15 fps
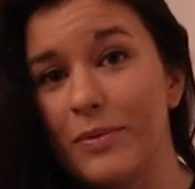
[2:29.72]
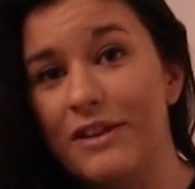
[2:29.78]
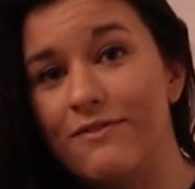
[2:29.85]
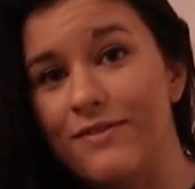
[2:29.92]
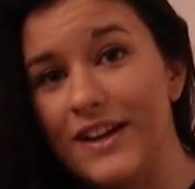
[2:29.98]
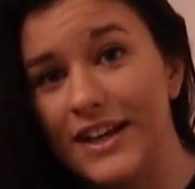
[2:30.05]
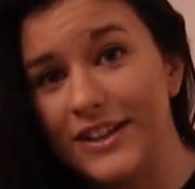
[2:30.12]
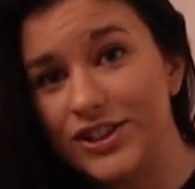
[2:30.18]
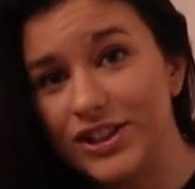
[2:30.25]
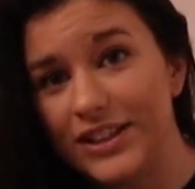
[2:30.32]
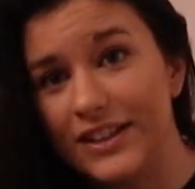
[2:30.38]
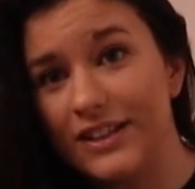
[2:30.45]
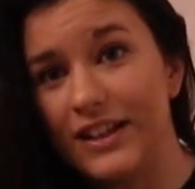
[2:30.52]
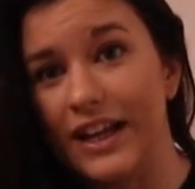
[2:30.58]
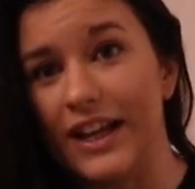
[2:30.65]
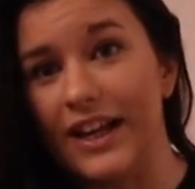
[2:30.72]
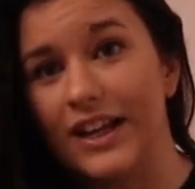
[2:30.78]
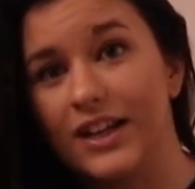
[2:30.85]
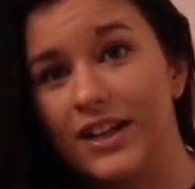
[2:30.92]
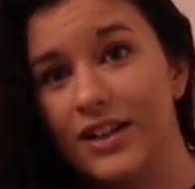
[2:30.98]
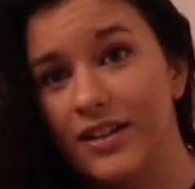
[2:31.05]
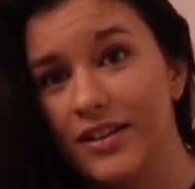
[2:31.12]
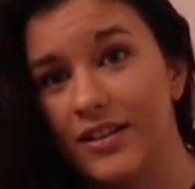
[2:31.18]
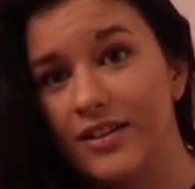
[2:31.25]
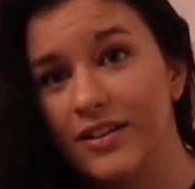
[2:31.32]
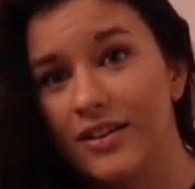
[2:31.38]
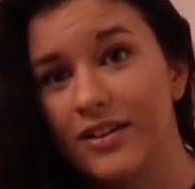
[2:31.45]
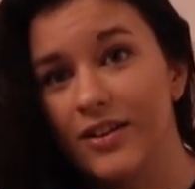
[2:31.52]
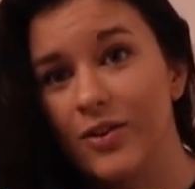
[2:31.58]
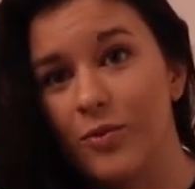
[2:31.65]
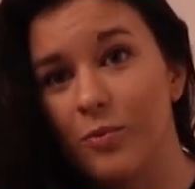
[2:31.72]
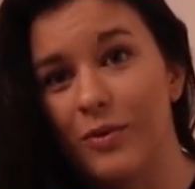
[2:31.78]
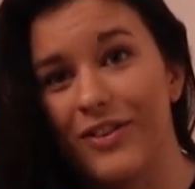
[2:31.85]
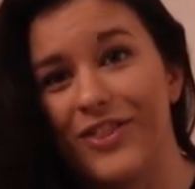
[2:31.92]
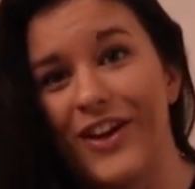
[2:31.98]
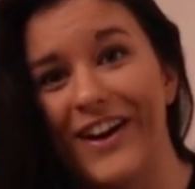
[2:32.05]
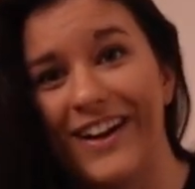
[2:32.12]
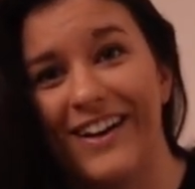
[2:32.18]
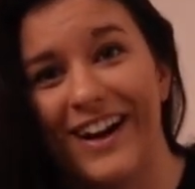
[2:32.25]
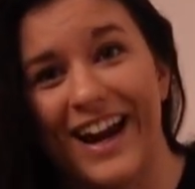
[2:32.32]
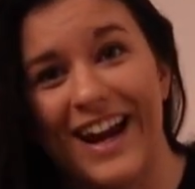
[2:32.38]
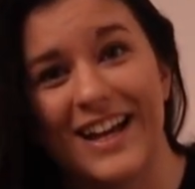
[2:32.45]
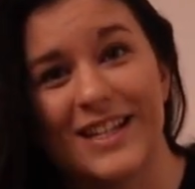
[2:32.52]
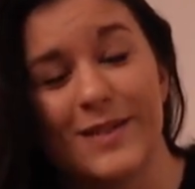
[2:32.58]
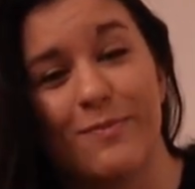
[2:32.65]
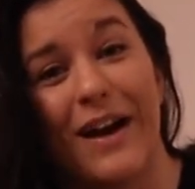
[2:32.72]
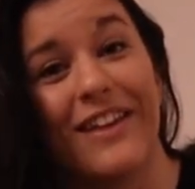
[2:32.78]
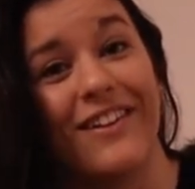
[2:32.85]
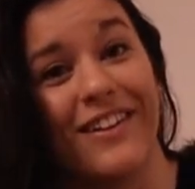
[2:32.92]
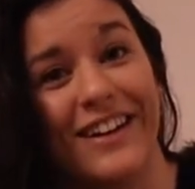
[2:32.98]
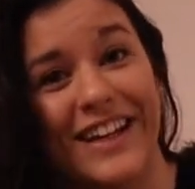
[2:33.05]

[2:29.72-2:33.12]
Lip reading: be finishing like with their hands by their